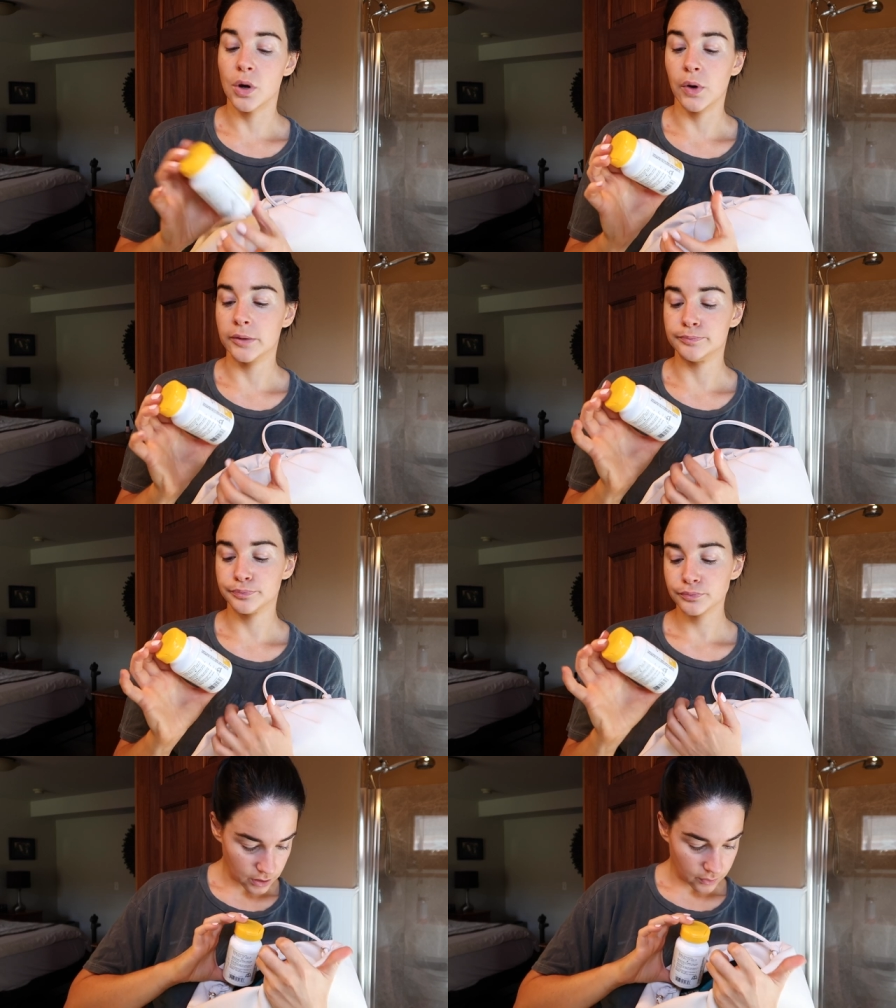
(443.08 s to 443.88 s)
so good
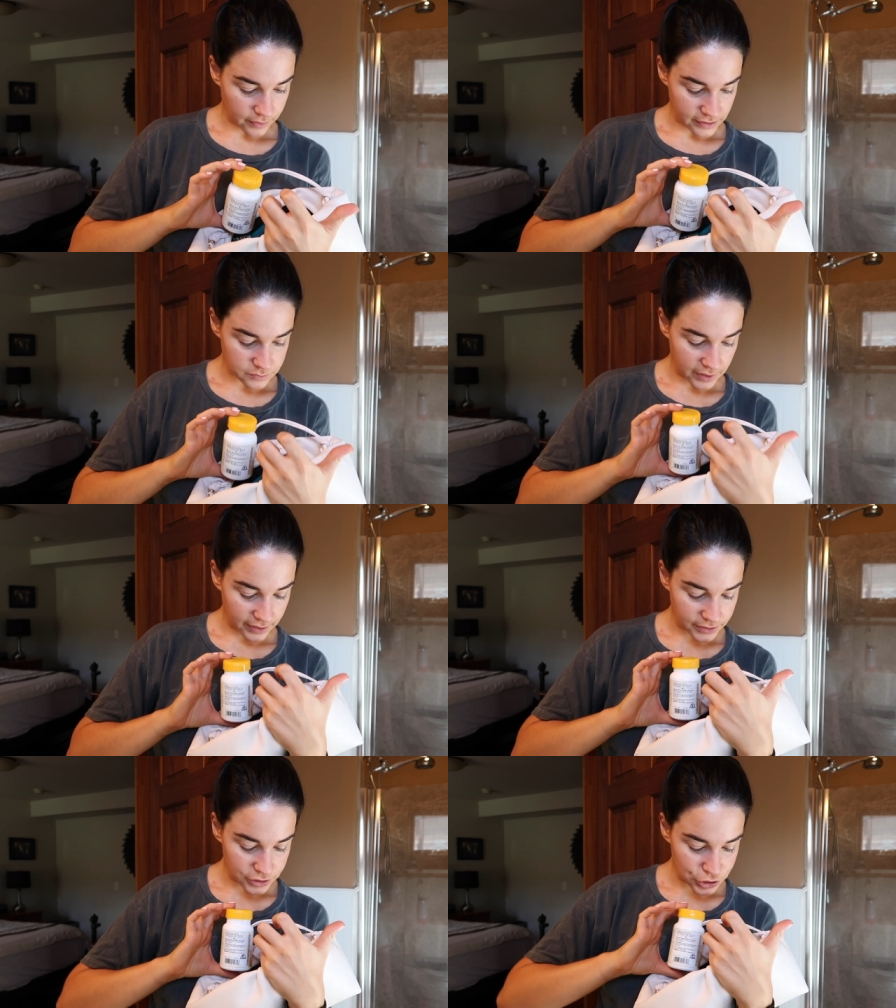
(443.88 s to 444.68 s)
so that's what i
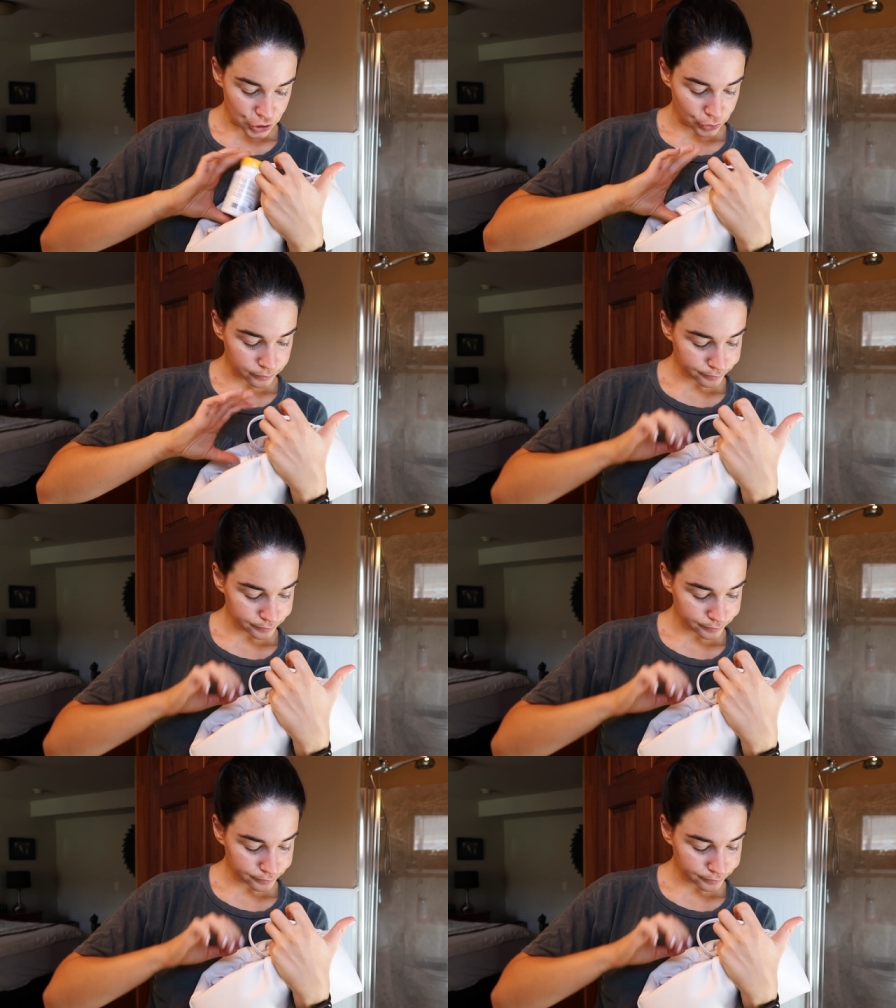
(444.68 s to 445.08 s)
like to do